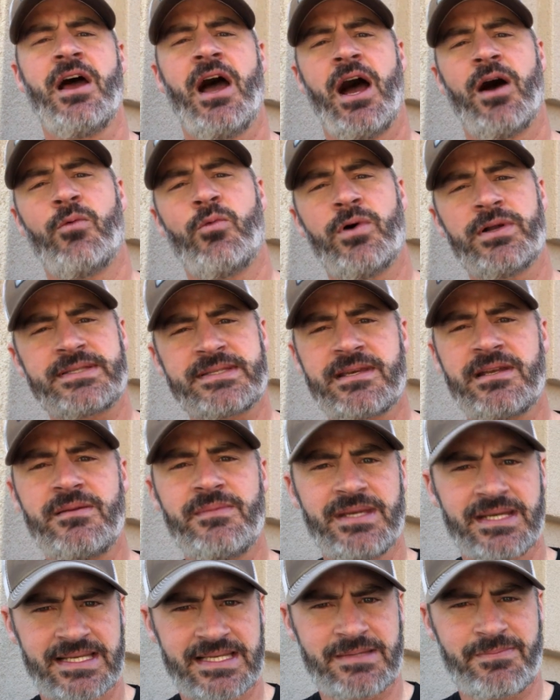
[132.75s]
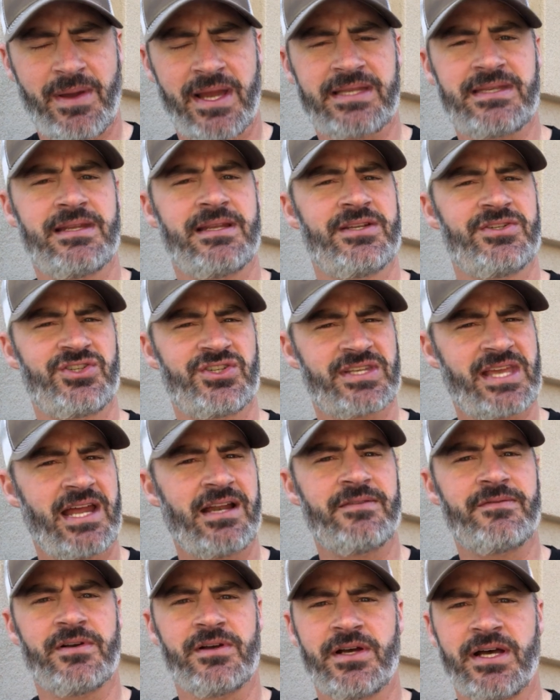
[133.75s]
on what's going to be expected and just
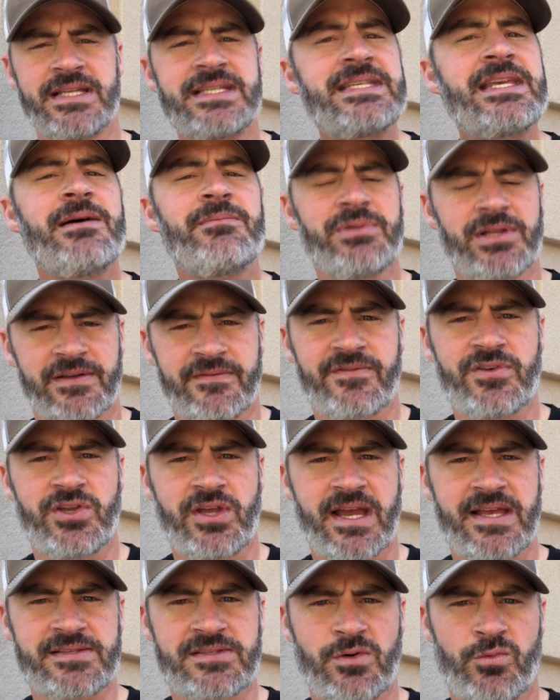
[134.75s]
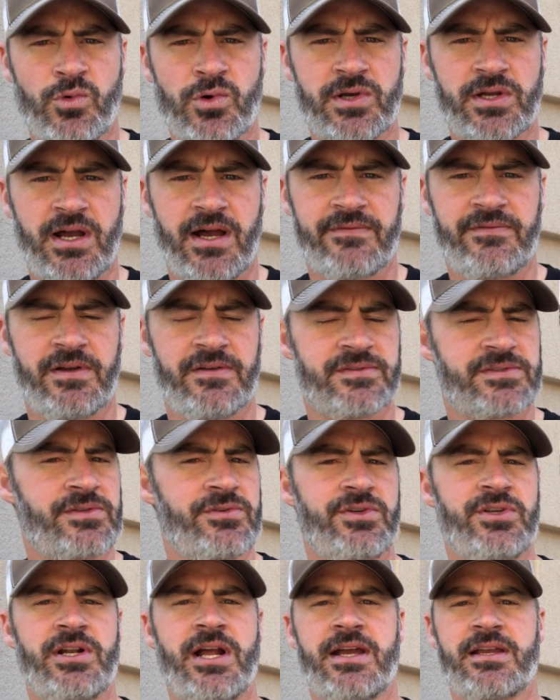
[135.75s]
kind of a template for you guys to work off of so
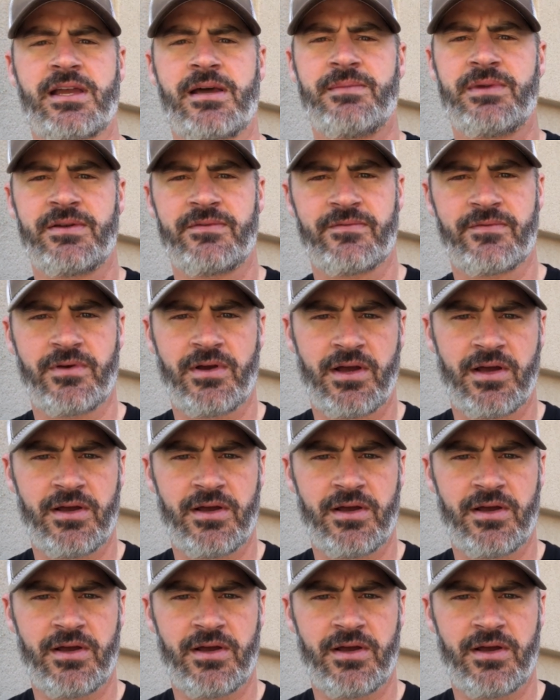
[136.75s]
you're not coming